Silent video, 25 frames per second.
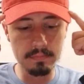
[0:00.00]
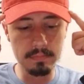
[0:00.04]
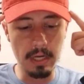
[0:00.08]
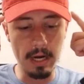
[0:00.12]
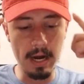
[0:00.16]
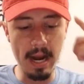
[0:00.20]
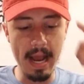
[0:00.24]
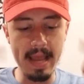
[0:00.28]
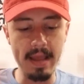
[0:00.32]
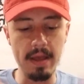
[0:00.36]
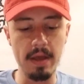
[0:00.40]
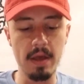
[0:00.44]
All
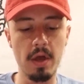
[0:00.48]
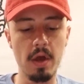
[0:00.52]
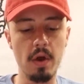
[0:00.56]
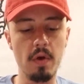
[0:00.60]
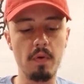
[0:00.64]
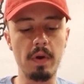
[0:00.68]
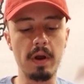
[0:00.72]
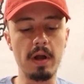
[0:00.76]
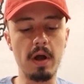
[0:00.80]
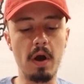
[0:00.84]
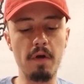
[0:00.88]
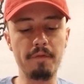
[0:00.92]
right,
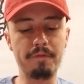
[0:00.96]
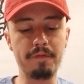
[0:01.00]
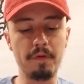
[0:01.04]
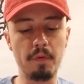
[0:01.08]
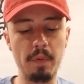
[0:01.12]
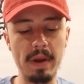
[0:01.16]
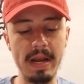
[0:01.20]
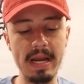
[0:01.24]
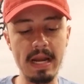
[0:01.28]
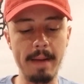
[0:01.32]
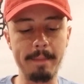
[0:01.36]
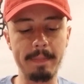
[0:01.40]
we're going for
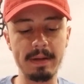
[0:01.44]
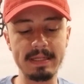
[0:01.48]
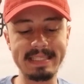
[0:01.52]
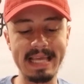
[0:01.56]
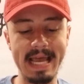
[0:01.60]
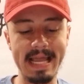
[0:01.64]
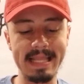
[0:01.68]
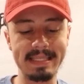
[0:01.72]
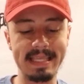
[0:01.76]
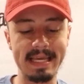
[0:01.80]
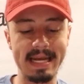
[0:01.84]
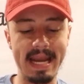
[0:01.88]
win number
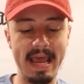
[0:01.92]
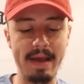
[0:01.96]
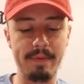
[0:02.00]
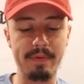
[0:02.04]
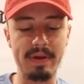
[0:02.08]
10 today.